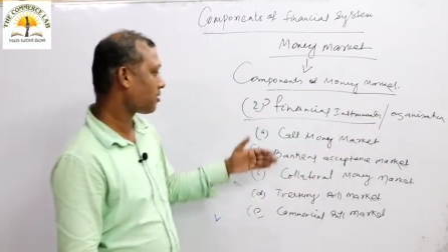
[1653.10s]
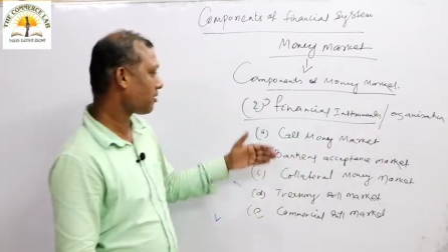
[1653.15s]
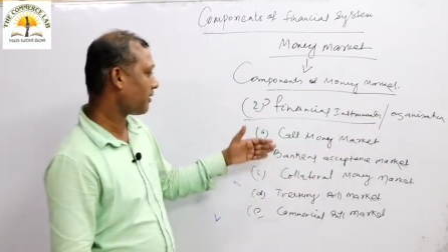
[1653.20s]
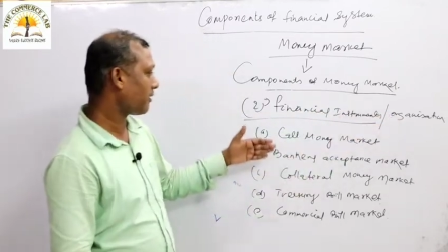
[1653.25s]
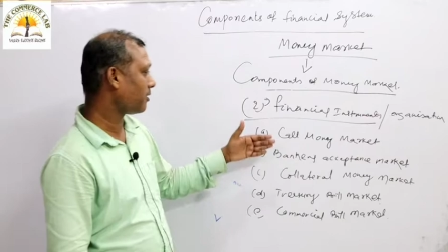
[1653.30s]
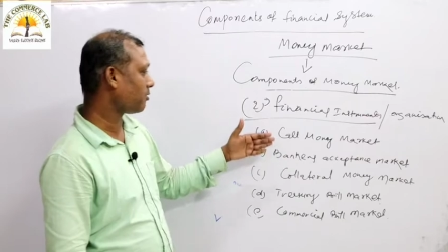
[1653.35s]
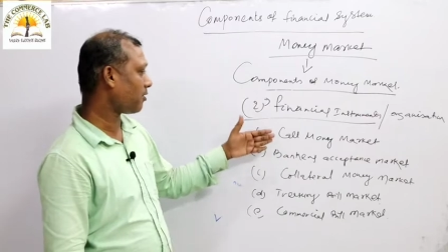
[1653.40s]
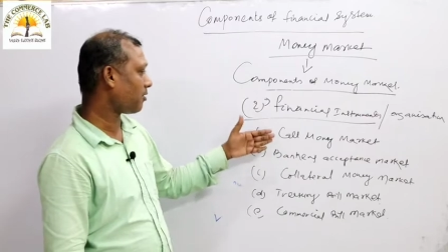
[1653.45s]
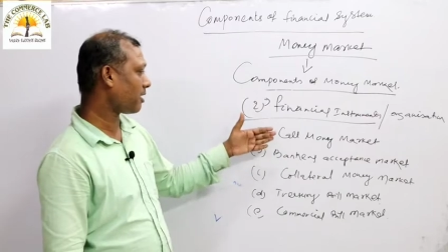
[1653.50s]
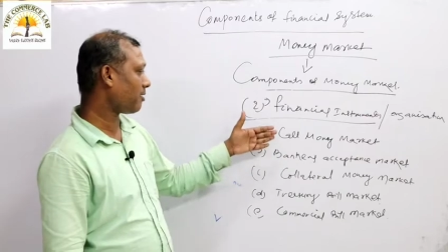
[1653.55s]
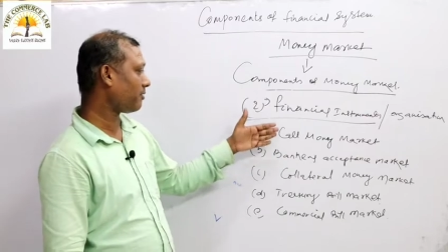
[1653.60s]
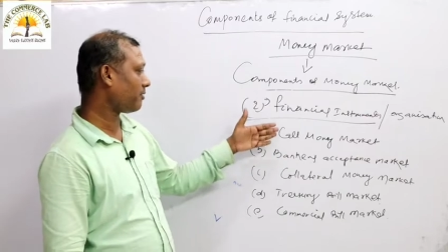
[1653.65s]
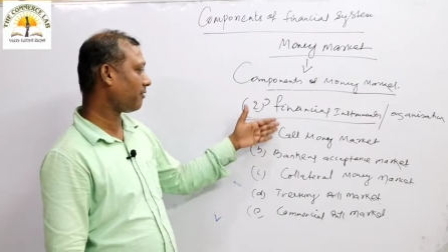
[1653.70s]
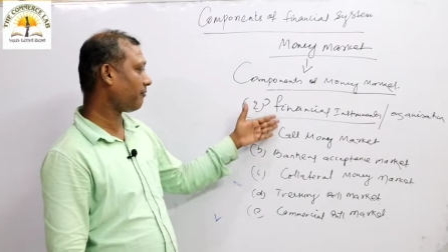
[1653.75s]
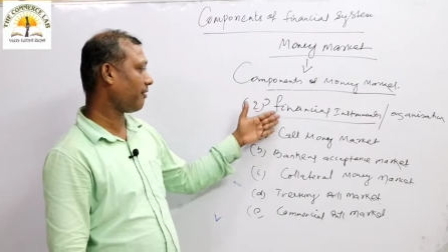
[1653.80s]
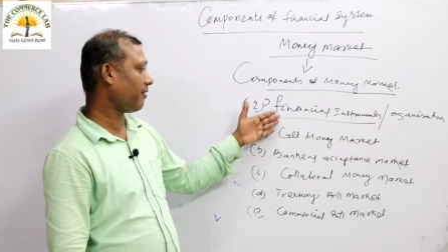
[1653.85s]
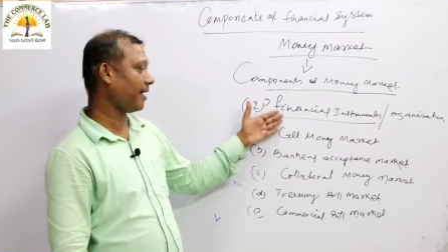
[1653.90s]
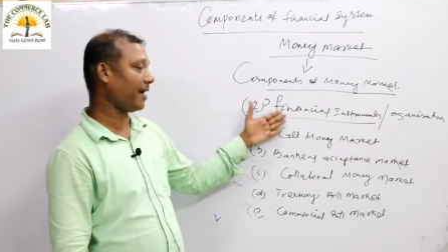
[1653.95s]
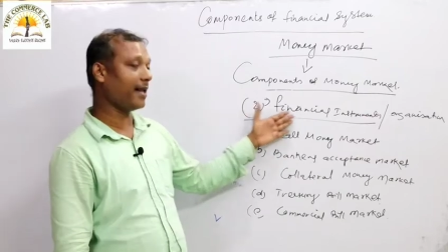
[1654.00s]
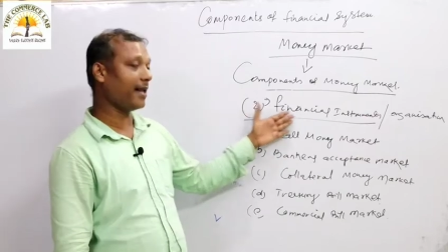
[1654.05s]
So when you talk
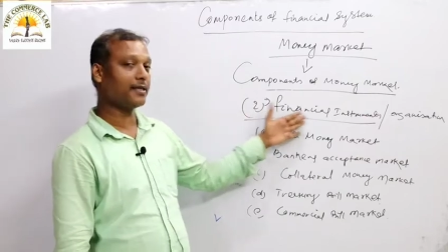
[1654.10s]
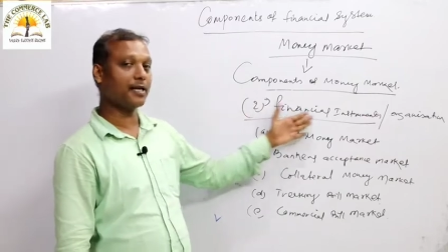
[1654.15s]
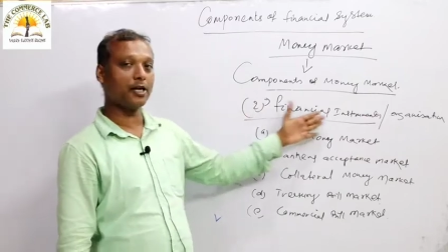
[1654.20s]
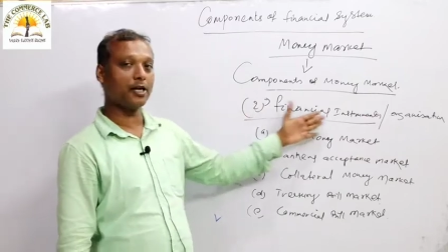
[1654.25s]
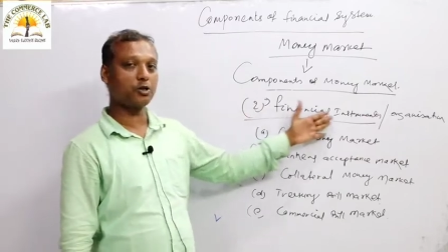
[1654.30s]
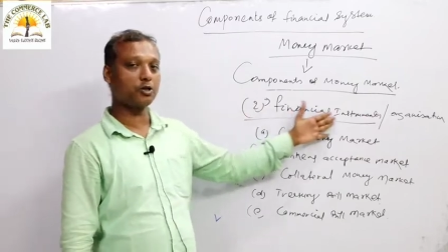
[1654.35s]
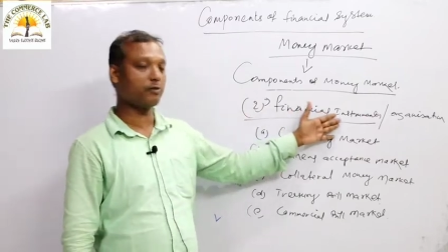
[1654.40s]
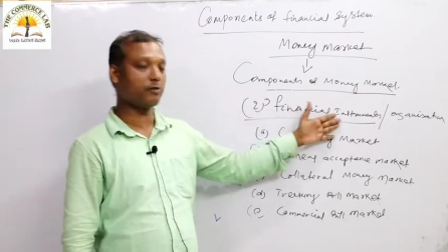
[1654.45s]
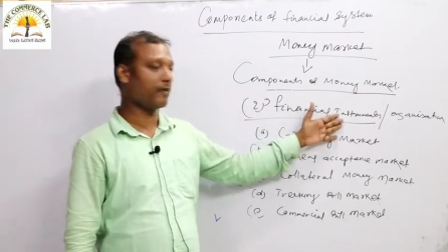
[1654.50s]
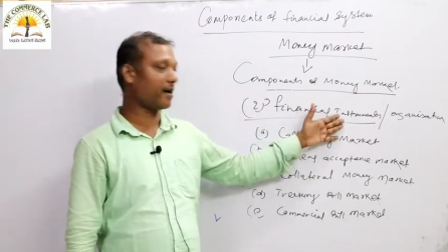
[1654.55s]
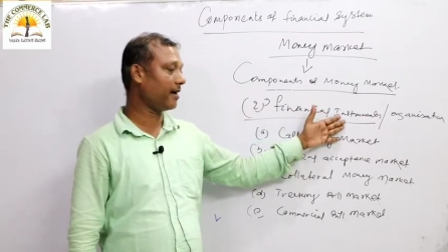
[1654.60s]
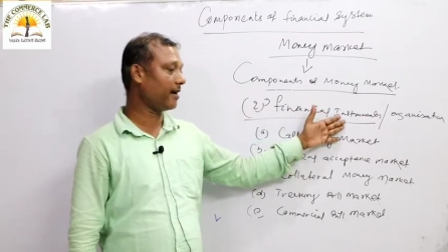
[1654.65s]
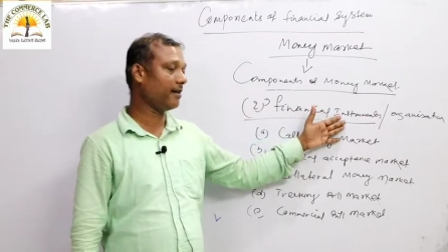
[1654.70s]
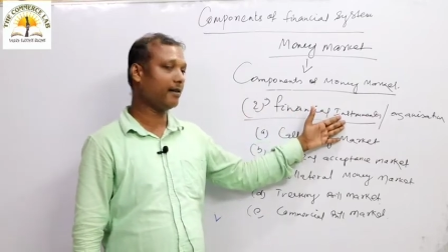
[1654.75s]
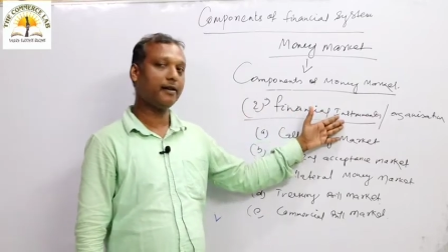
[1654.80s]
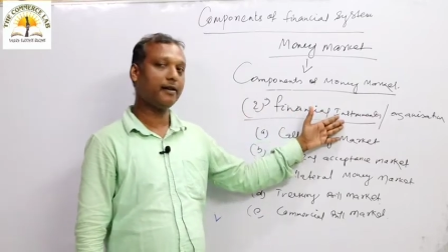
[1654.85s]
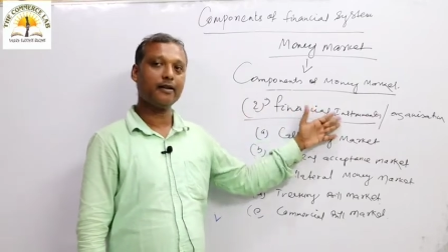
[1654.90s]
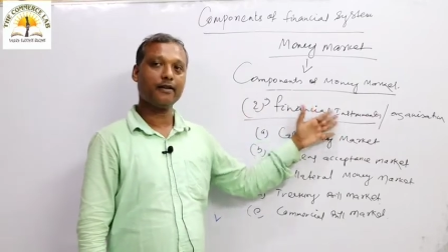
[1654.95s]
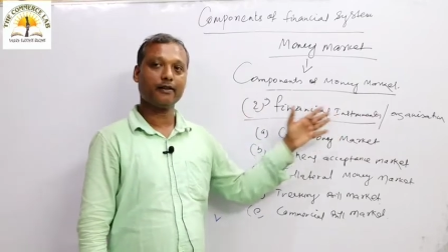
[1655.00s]
about the financial instrument,